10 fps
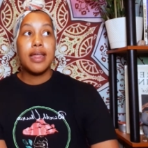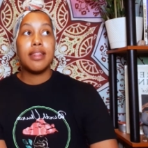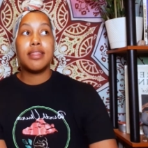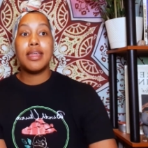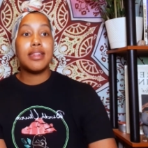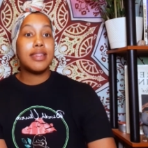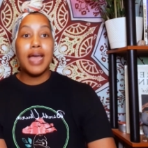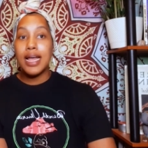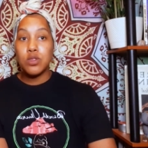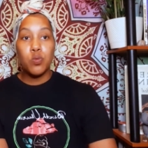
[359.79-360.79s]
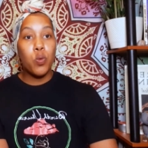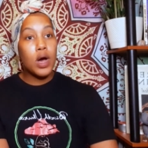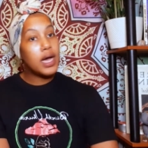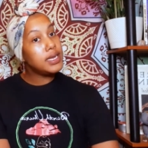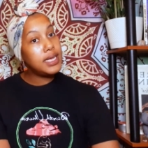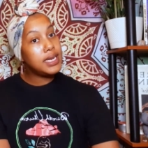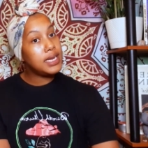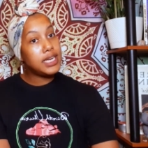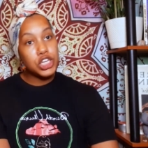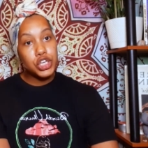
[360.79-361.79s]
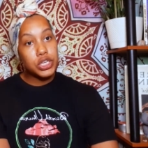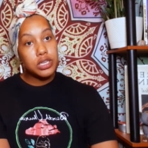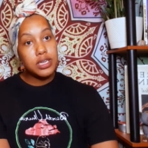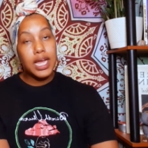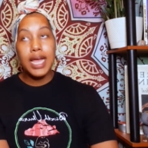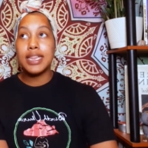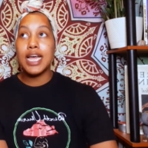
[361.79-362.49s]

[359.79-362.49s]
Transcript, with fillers: then that's one, an addiction, and